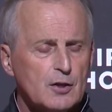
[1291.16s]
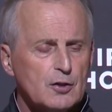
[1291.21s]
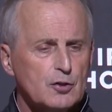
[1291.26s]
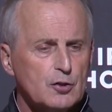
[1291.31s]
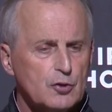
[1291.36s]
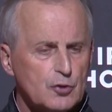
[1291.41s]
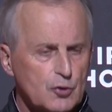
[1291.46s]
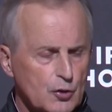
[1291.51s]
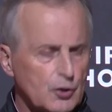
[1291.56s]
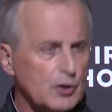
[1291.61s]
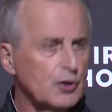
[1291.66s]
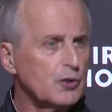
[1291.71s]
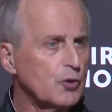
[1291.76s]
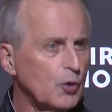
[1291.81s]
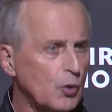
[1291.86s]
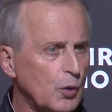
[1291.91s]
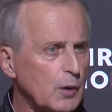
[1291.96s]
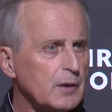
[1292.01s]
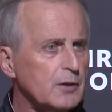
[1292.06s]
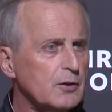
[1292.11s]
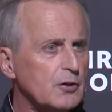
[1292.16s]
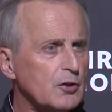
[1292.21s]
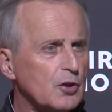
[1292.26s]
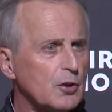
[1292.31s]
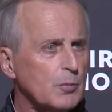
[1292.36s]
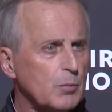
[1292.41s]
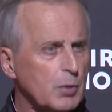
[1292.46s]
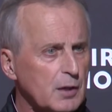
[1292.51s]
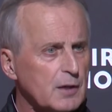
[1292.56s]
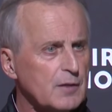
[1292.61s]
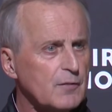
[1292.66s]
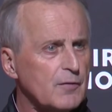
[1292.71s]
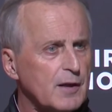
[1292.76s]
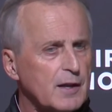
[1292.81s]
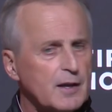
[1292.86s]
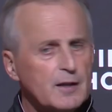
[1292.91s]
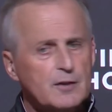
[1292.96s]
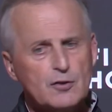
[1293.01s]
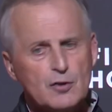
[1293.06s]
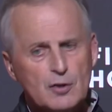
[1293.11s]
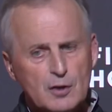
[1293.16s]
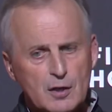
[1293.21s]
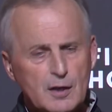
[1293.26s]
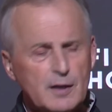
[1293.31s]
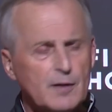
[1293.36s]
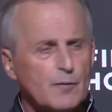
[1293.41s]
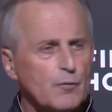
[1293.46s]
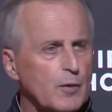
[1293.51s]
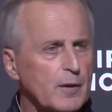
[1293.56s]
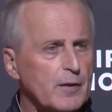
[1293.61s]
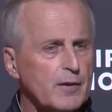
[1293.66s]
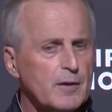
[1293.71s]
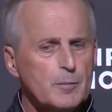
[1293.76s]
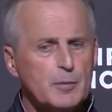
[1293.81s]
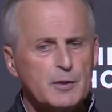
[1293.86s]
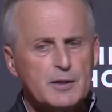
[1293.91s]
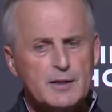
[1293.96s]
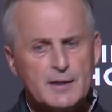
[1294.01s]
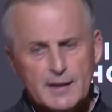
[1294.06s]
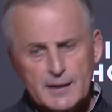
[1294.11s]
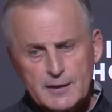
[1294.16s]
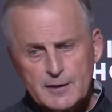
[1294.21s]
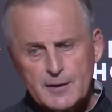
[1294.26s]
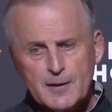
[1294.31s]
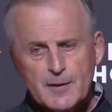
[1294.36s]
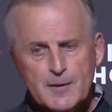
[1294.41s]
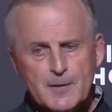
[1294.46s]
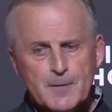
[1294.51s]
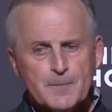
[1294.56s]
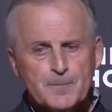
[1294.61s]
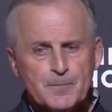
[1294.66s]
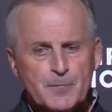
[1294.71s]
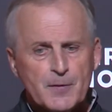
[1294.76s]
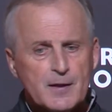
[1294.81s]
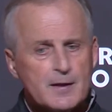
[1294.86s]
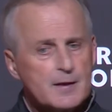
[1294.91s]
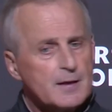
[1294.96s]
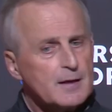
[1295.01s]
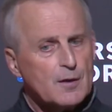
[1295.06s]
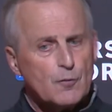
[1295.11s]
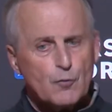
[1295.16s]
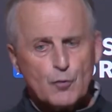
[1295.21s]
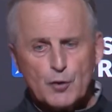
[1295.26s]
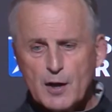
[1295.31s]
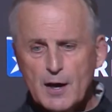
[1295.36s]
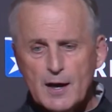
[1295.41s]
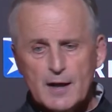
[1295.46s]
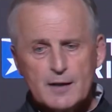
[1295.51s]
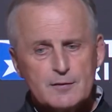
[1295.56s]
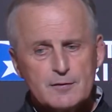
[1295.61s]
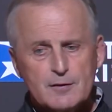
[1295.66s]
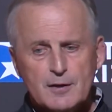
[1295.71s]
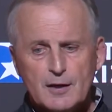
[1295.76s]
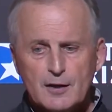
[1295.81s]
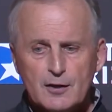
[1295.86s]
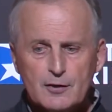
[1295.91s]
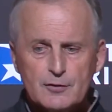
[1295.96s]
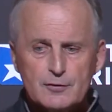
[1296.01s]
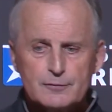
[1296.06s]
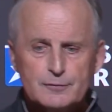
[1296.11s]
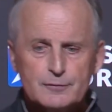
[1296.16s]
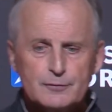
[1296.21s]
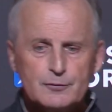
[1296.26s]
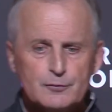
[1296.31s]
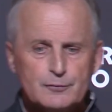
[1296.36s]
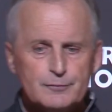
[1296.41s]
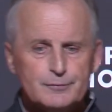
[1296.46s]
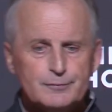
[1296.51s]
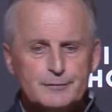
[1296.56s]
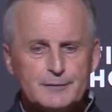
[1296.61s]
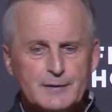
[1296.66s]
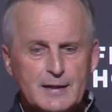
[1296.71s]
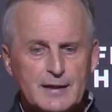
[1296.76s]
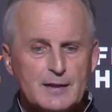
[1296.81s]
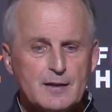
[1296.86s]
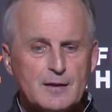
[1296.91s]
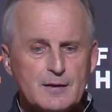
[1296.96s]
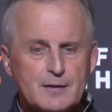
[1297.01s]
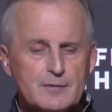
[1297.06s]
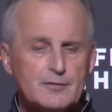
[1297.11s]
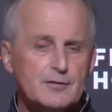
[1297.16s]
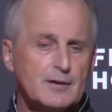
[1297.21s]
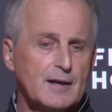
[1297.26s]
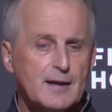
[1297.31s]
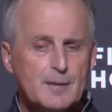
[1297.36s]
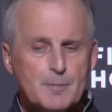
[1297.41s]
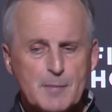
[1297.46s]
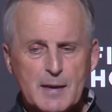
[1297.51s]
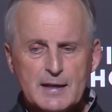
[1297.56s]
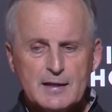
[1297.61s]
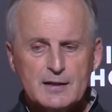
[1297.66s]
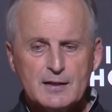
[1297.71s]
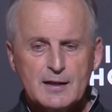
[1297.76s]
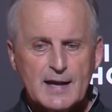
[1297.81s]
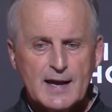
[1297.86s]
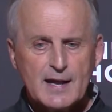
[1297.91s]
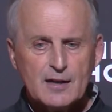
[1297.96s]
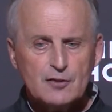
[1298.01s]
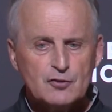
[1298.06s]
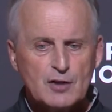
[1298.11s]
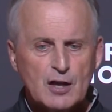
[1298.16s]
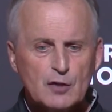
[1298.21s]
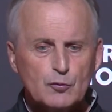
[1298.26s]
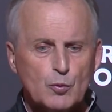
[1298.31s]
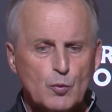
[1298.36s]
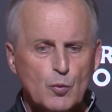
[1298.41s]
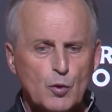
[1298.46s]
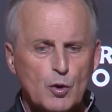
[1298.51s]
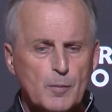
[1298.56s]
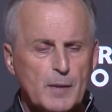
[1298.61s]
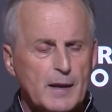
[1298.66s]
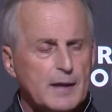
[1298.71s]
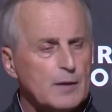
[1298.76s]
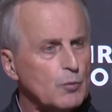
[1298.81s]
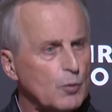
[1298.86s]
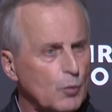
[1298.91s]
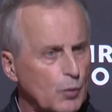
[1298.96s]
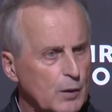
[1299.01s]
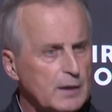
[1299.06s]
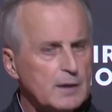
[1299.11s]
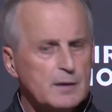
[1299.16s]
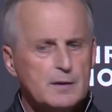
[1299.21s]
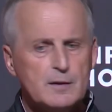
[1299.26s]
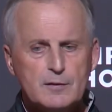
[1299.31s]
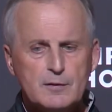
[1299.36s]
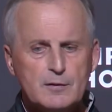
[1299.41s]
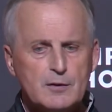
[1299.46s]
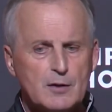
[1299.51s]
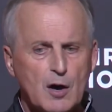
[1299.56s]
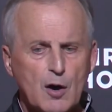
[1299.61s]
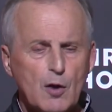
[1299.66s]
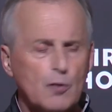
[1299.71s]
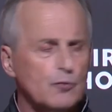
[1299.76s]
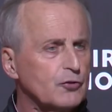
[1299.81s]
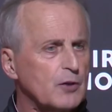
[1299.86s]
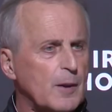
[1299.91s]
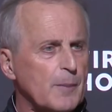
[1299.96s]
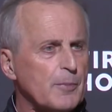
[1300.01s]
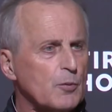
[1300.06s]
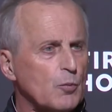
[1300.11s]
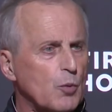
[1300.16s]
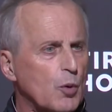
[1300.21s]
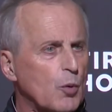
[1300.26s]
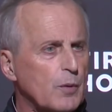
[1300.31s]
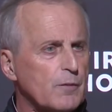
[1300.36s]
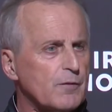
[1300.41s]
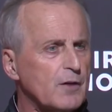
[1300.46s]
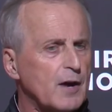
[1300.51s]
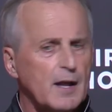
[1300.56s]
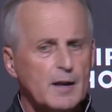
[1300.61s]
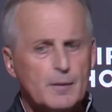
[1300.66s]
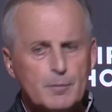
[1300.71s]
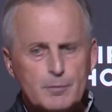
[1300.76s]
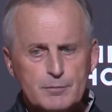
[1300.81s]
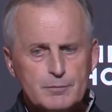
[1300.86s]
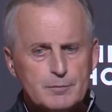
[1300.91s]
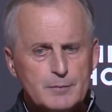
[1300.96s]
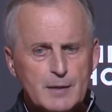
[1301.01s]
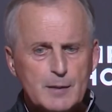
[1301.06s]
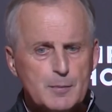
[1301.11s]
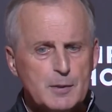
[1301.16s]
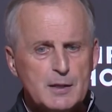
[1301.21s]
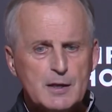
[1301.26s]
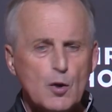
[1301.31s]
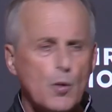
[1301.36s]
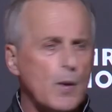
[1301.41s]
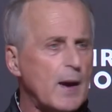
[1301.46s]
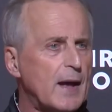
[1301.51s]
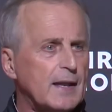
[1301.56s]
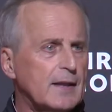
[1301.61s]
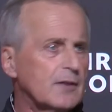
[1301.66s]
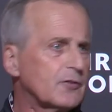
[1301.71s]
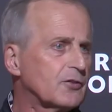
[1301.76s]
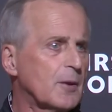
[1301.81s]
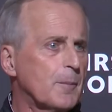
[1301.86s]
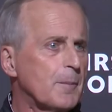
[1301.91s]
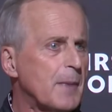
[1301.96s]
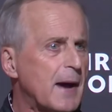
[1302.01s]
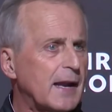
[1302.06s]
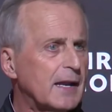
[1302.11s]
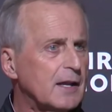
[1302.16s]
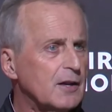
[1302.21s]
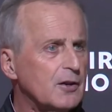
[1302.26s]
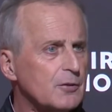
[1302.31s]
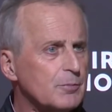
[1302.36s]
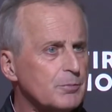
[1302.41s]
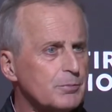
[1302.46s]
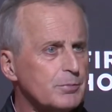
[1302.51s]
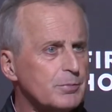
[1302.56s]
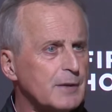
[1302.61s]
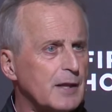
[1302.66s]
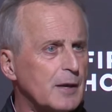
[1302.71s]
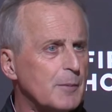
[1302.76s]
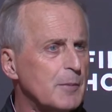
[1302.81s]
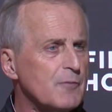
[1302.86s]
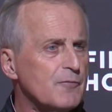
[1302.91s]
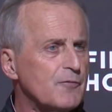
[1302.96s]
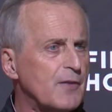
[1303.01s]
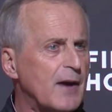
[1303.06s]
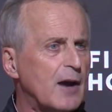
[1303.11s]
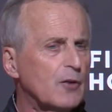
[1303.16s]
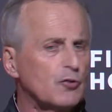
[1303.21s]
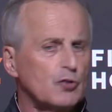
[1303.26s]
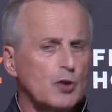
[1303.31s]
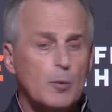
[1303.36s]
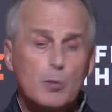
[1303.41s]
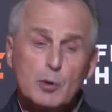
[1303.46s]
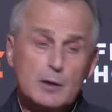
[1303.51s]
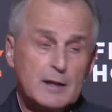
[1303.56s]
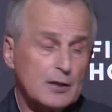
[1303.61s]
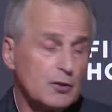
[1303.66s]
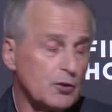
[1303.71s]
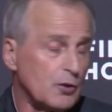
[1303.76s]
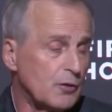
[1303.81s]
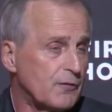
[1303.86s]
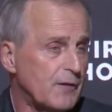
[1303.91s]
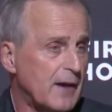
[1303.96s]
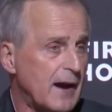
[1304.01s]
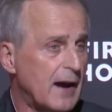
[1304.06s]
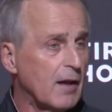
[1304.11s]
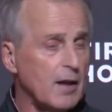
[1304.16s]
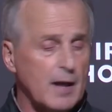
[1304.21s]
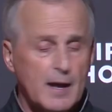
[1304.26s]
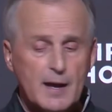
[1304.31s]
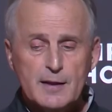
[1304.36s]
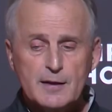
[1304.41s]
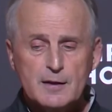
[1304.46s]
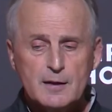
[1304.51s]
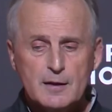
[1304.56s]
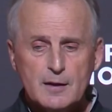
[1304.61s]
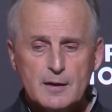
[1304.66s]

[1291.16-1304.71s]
you're going to do it you're going to believe in it you're going to live with it but then if we're not uh, getting, say, making the kind of shots we want to make, when we call something where we've got to maybe go at somebody to get them in foul trouble or get to the foul line,